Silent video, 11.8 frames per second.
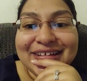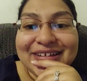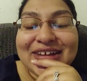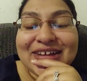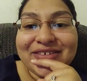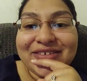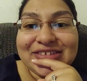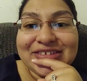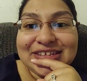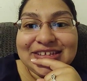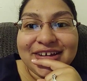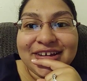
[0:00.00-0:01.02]
when I was
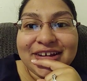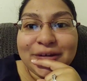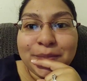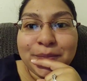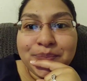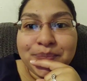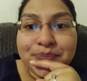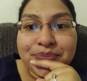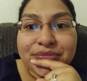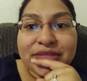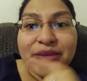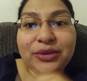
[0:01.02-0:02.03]
younger.
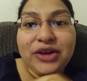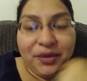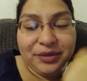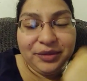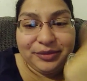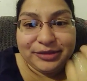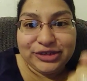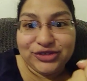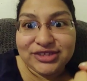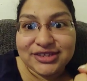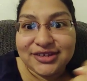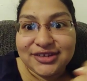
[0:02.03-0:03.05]
They would call me
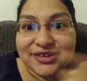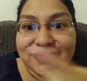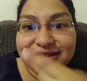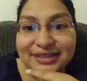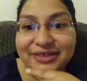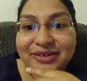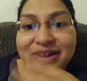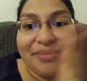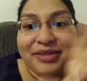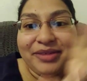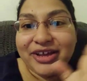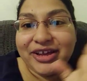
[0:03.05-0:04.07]
Medusa, and they would call
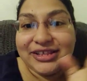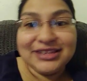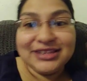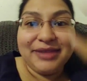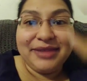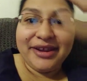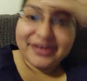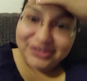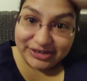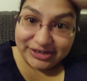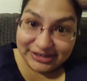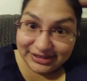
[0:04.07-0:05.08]
me all kinds, because my hair is
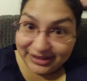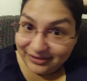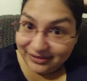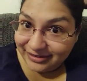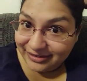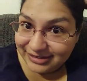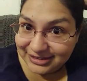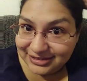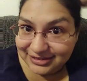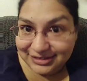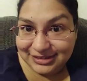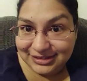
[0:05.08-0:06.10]
crazy. Like,
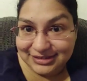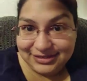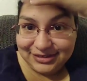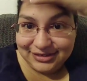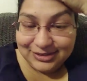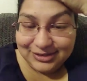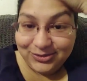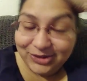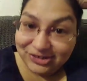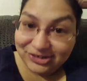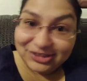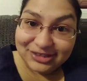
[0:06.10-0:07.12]
it's
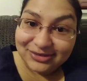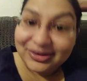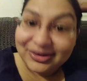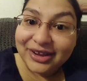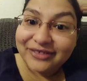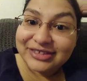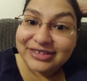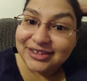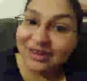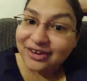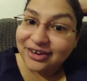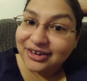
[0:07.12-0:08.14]
worse when I was
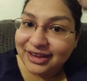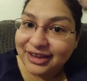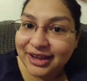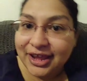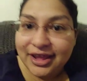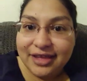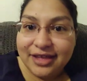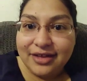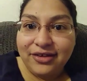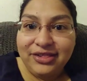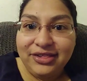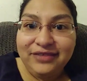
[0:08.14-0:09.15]
younger. Like,
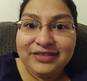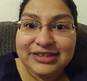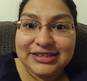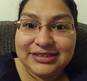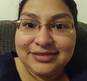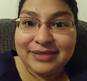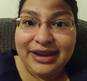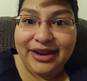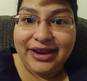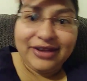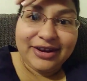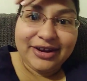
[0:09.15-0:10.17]
all of my
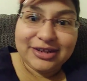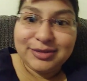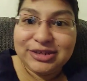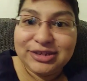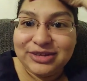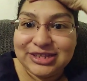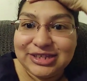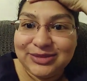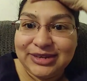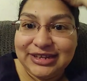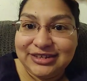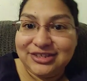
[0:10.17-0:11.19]
hair right here, especially when it's
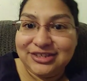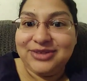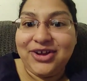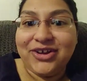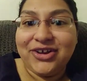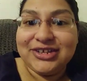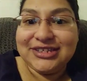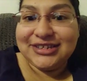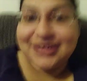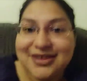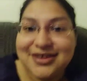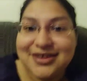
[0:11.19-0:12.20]
windy, just would all
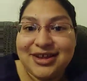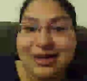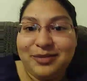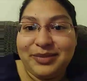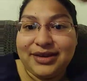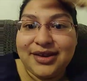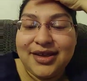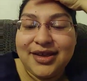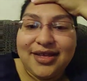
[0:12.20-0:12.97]
stick up, and